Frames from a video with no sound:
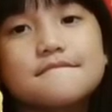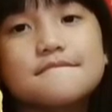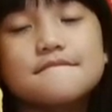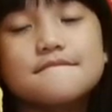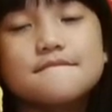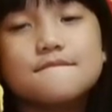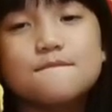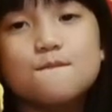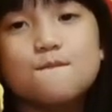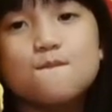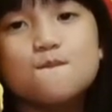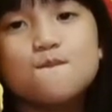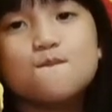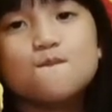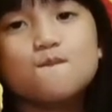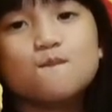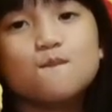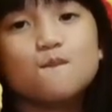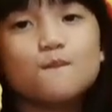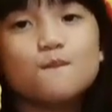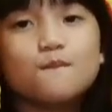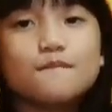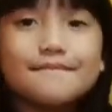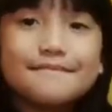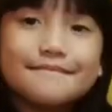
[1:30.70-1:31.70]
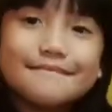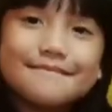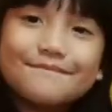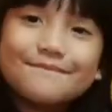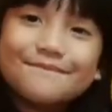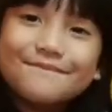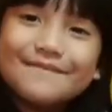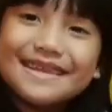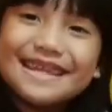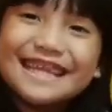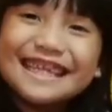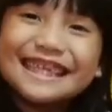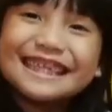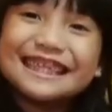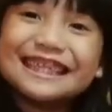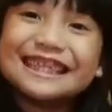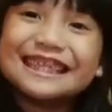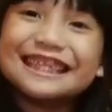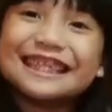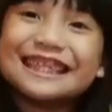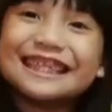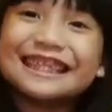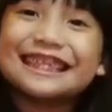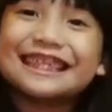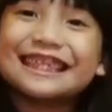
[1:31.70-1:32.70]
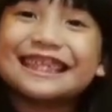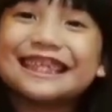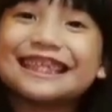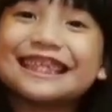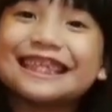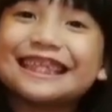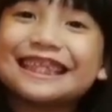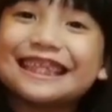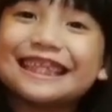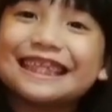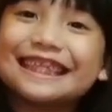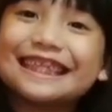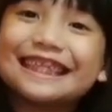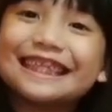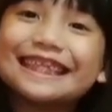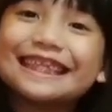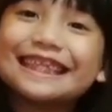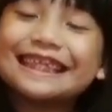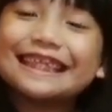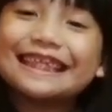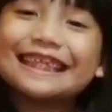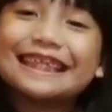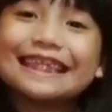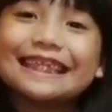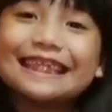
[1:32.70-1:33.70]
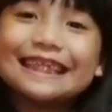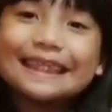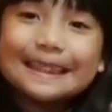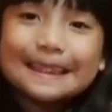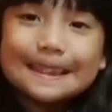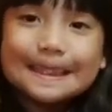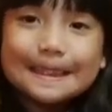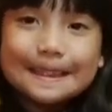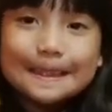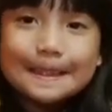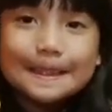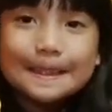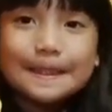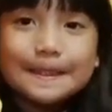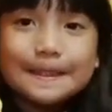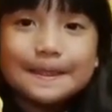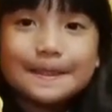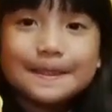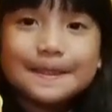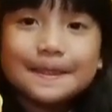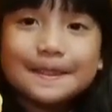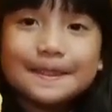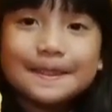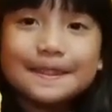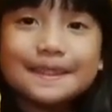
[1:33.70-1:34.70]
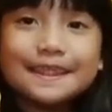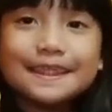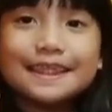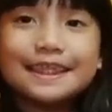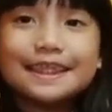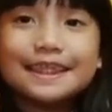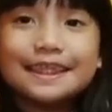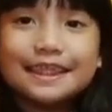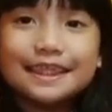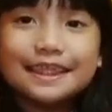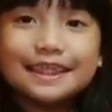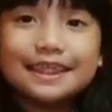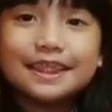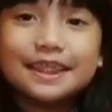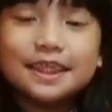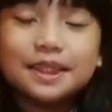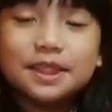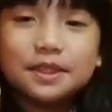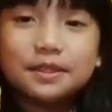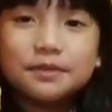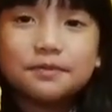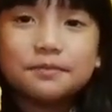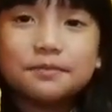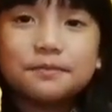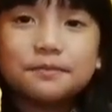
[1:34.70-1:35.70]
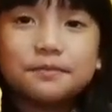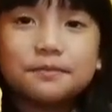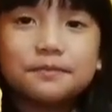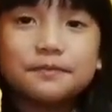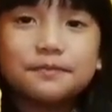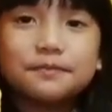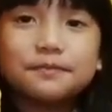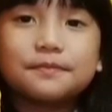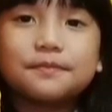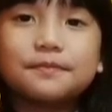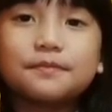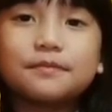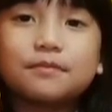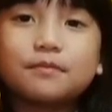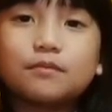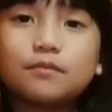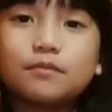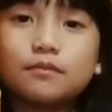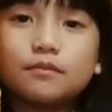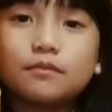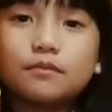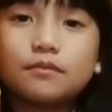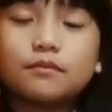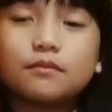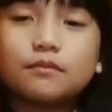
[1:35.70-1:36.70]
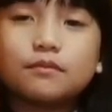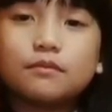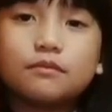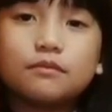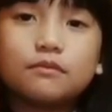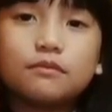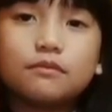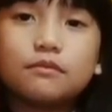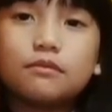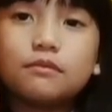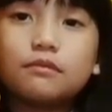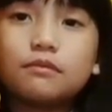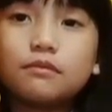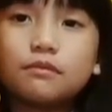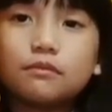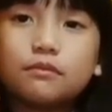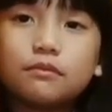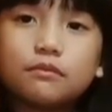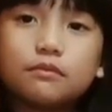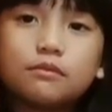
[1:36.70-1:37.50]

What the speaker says: (silent)